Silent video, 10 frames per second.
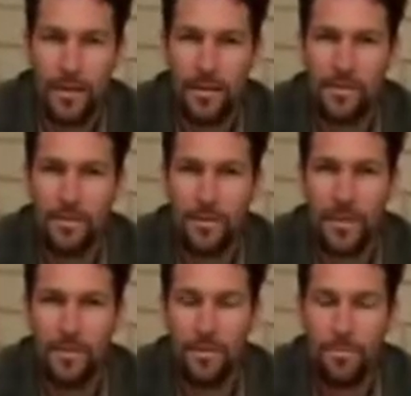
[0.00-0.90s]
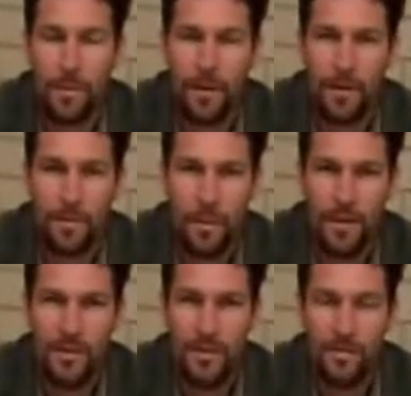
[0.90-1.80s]
needed to achieve complete
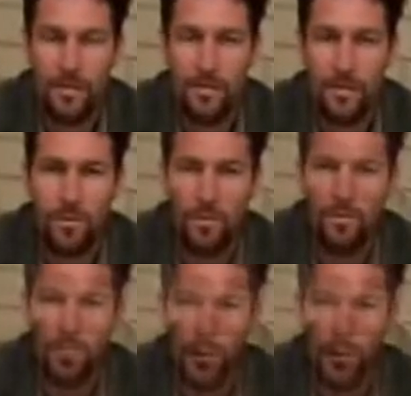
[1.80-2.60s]
combustion of the fuel.